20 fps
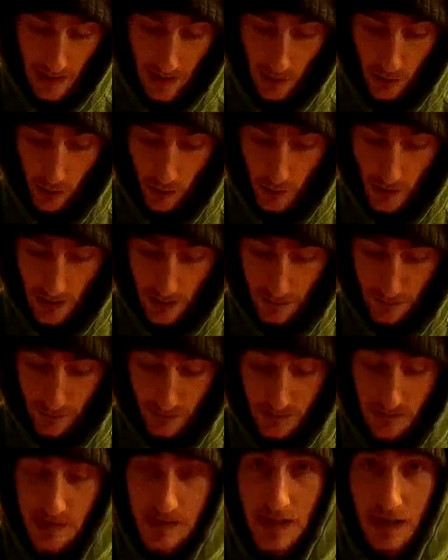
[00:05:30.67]
aircraft
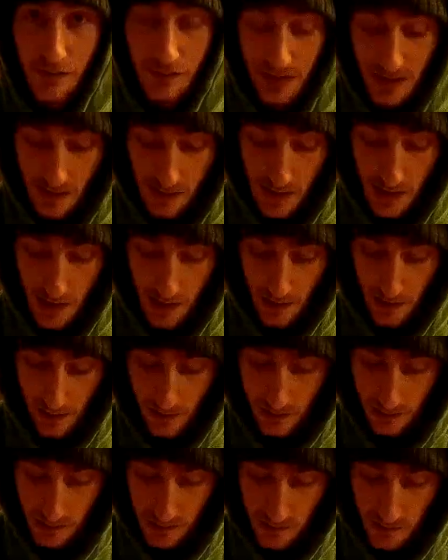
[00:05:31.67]
and safety
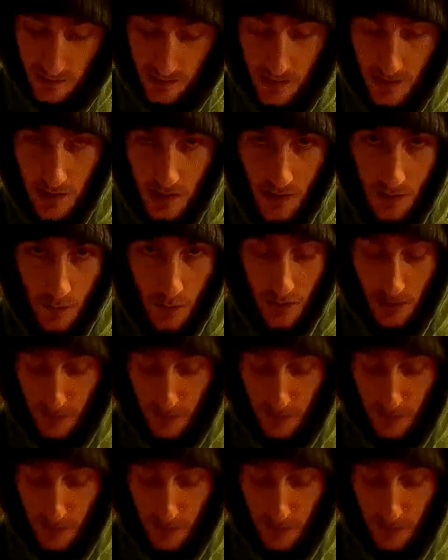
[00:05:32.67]
guidelines when